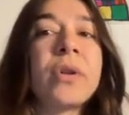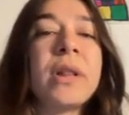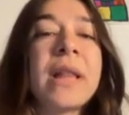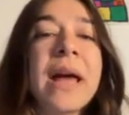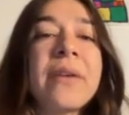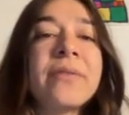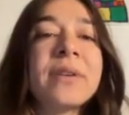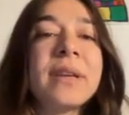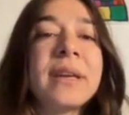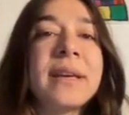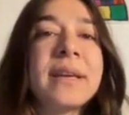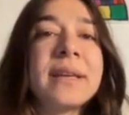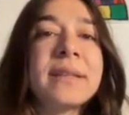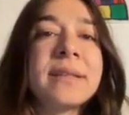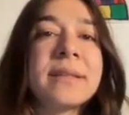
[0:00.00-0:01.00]
11
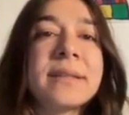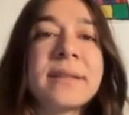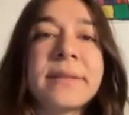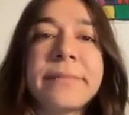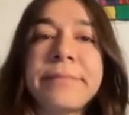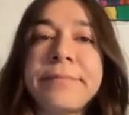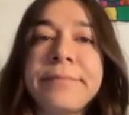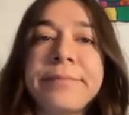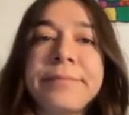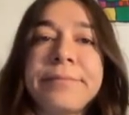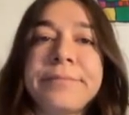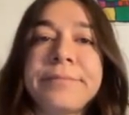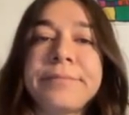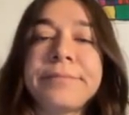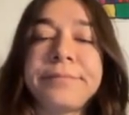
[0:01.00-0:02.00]
is
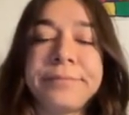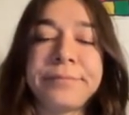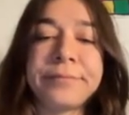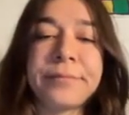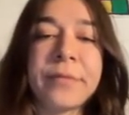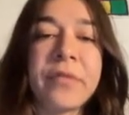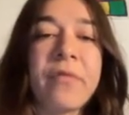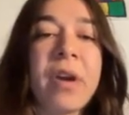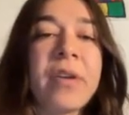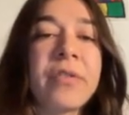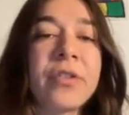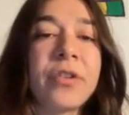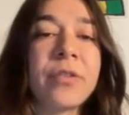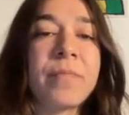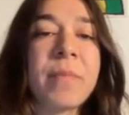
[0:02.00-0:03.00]

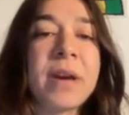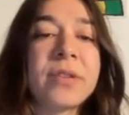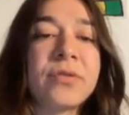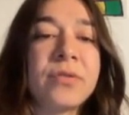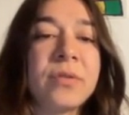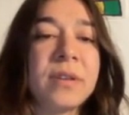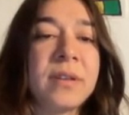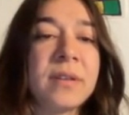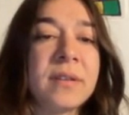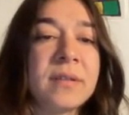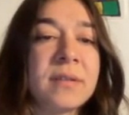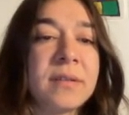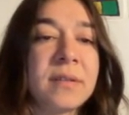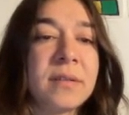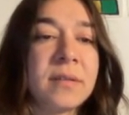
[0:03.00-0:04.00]
very good, my
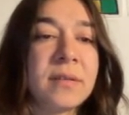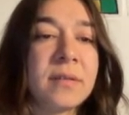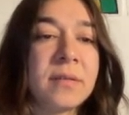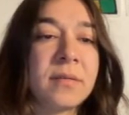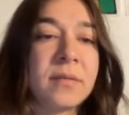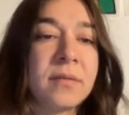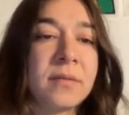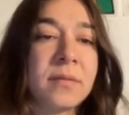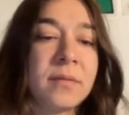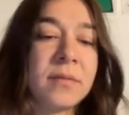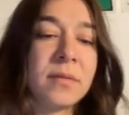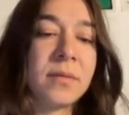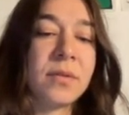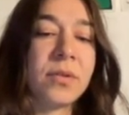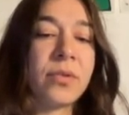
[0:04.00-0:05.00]
students.
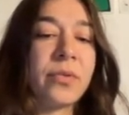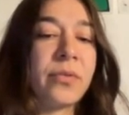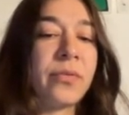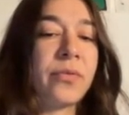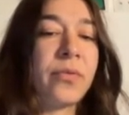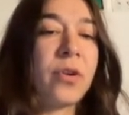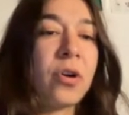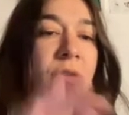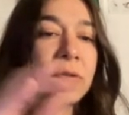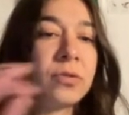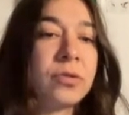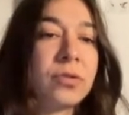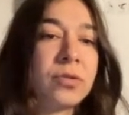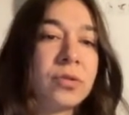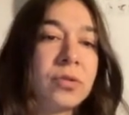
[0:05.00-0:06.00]

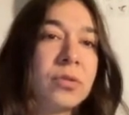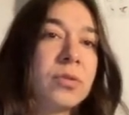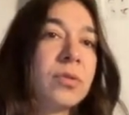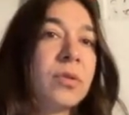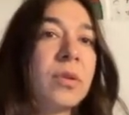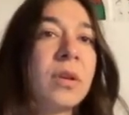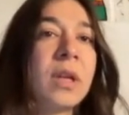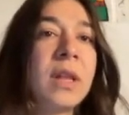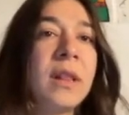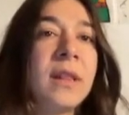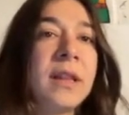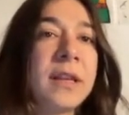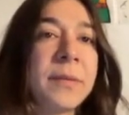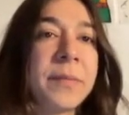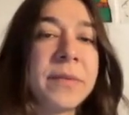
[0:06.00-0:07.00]
False.
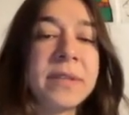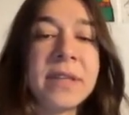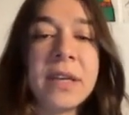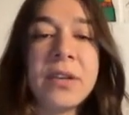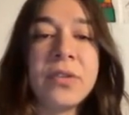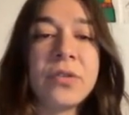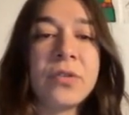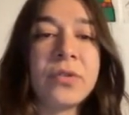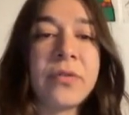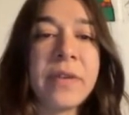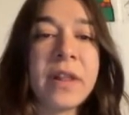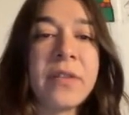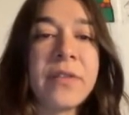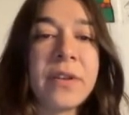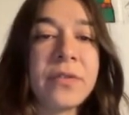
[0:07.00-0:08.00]
Let me send you
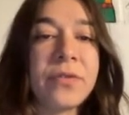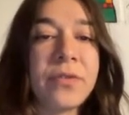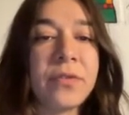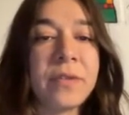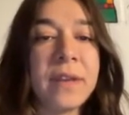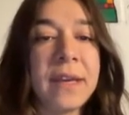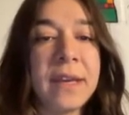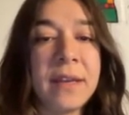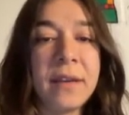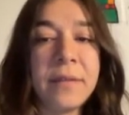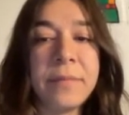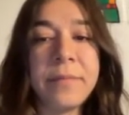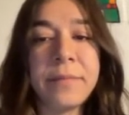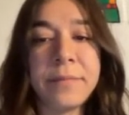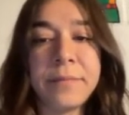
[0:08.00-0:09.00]
12 and 13.